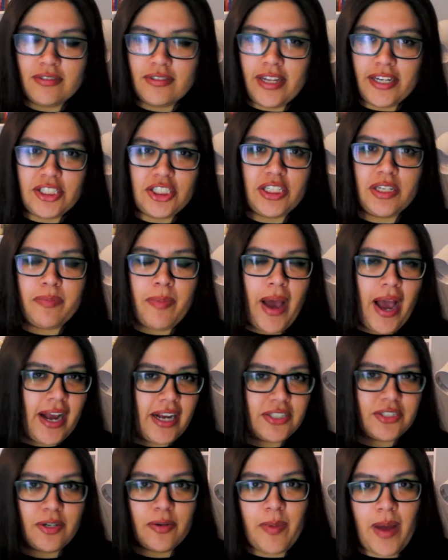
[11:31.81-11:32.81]
Like she
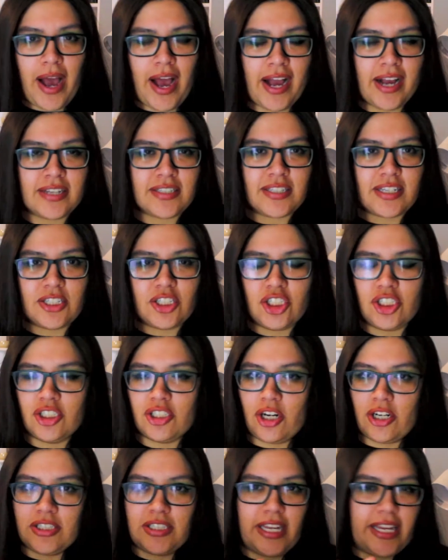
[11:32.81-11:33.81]
packs her bags and she
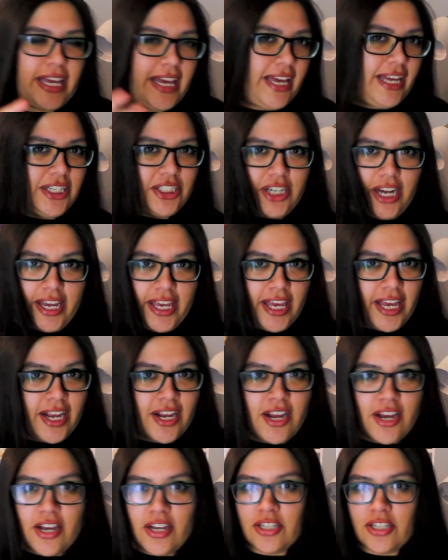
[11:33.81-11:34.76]
starts like hitchhiking